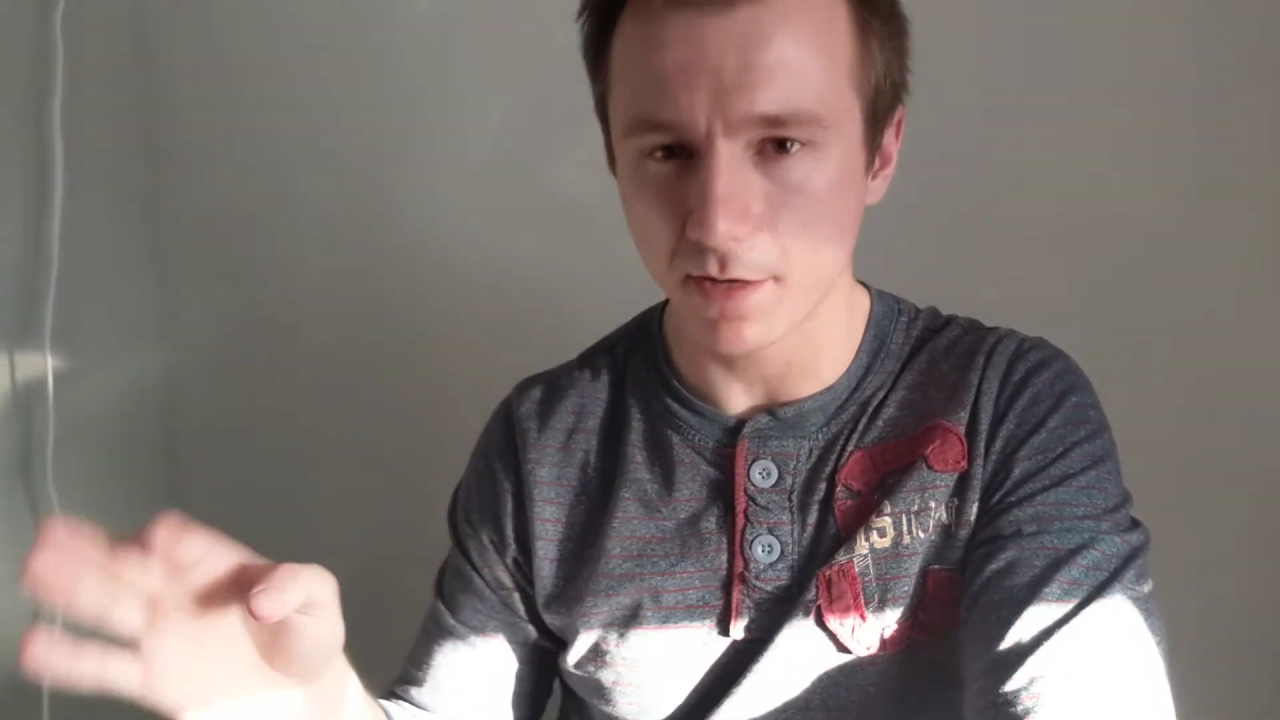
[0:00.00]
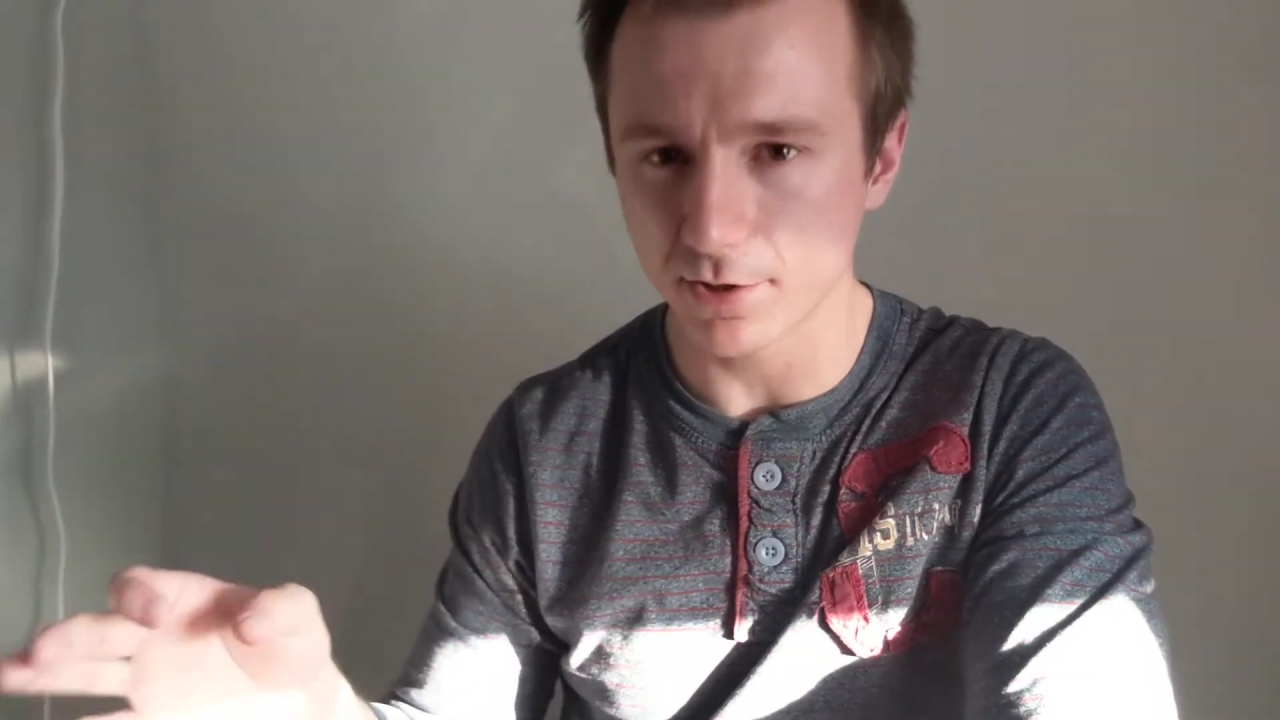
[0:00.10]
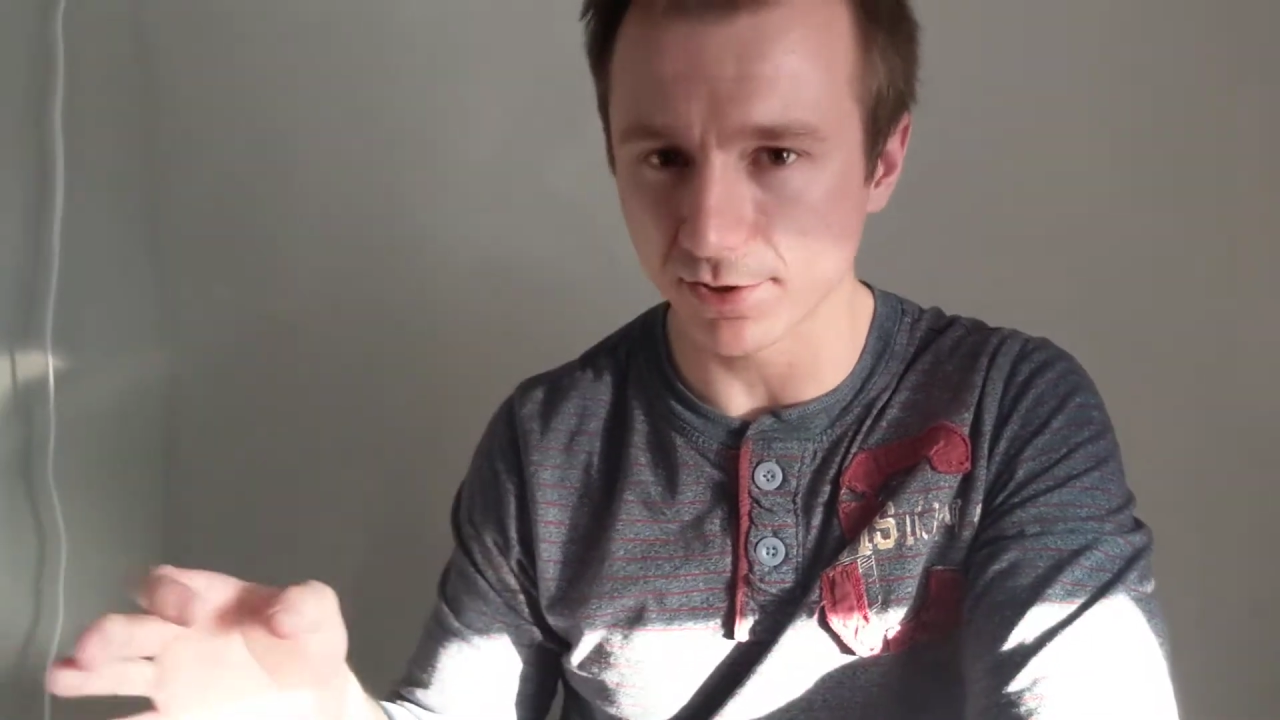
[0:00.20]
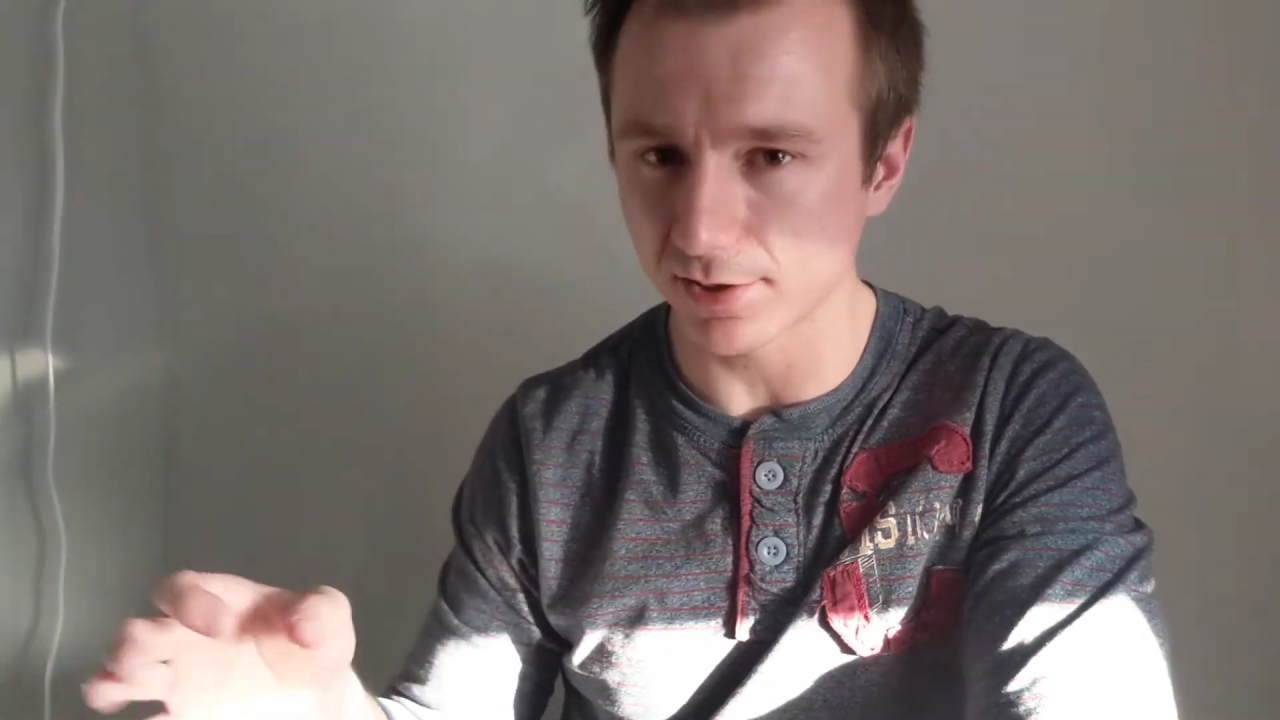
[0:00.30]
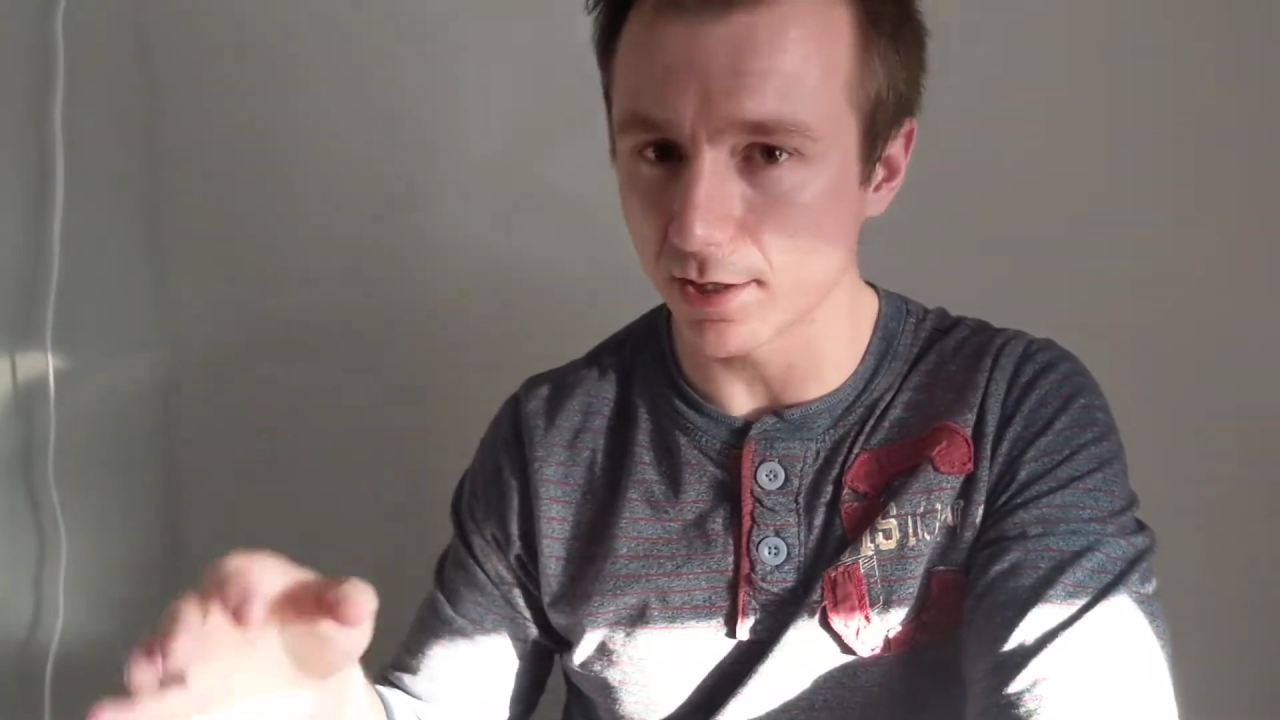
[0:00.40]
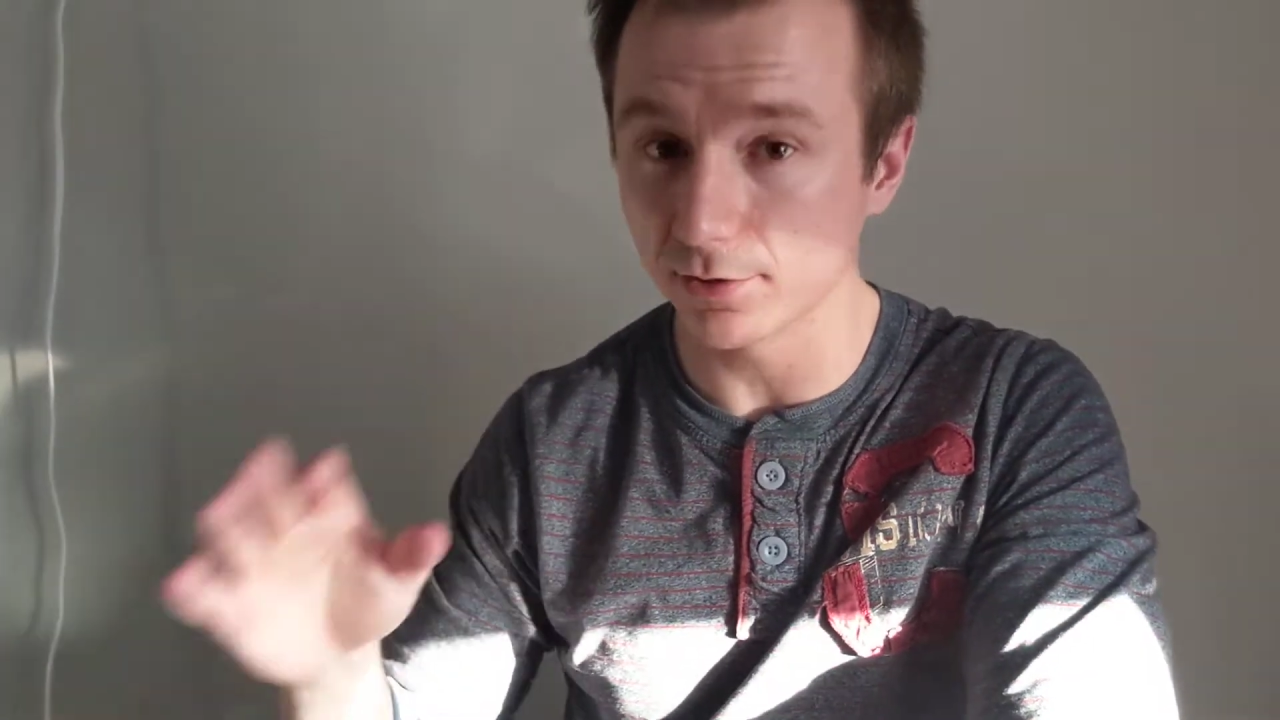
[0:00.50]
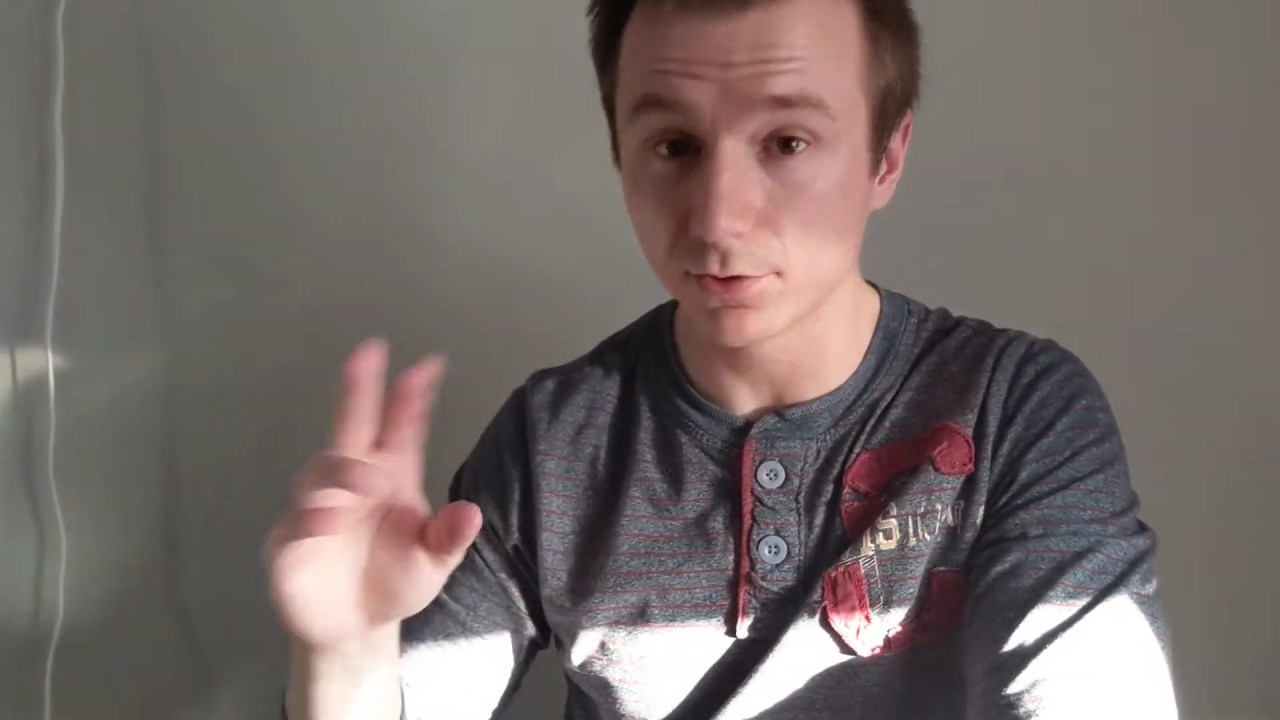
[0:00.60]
major scale,